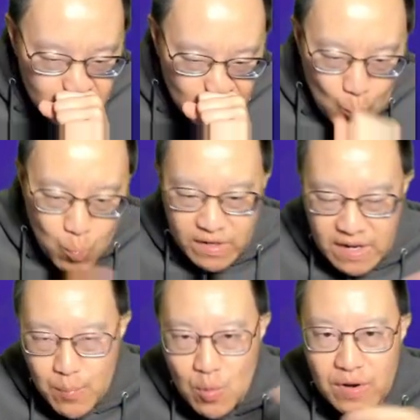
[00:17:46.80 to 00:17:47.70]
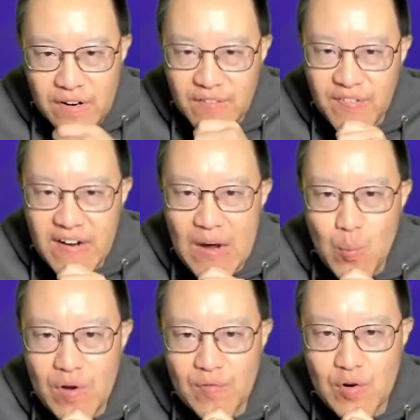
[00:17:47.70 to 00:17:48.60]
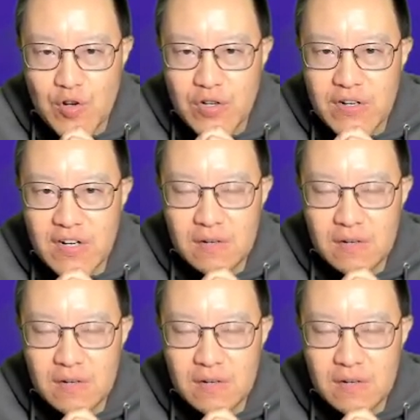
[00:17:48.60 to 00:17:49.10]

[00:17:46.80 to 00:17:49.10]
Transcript: What's the importance of software versions?